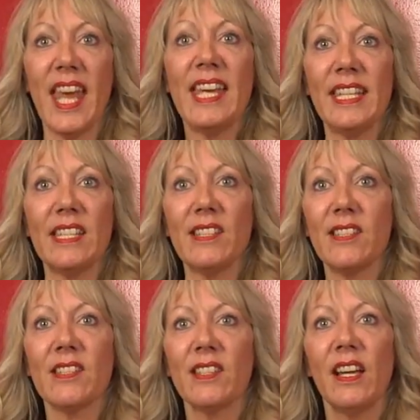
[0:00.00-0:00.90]

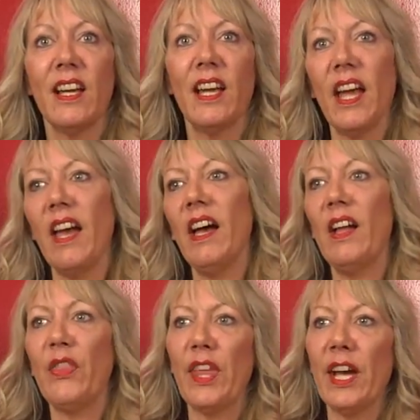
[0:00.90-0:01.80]
80s,
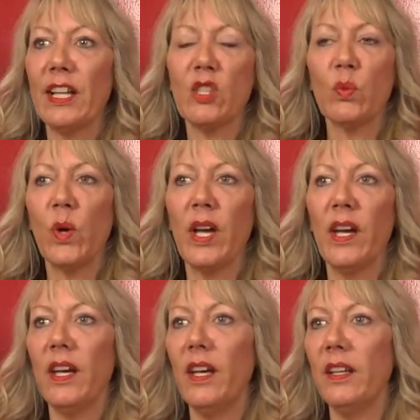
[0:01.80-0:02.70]
and that's
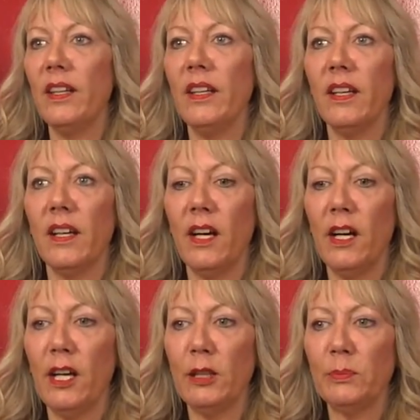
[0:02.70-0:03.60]
when
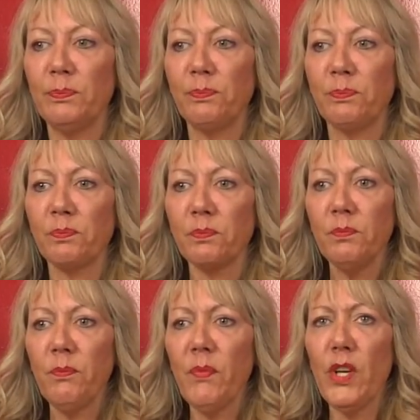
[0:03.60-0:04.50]

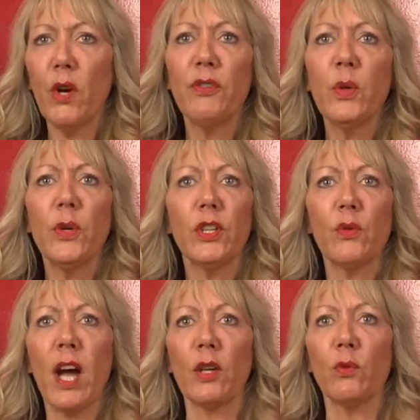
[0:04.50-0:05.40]
if you were
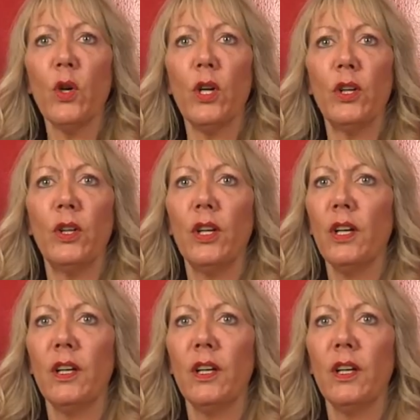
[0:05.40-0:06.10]
into rock and roll,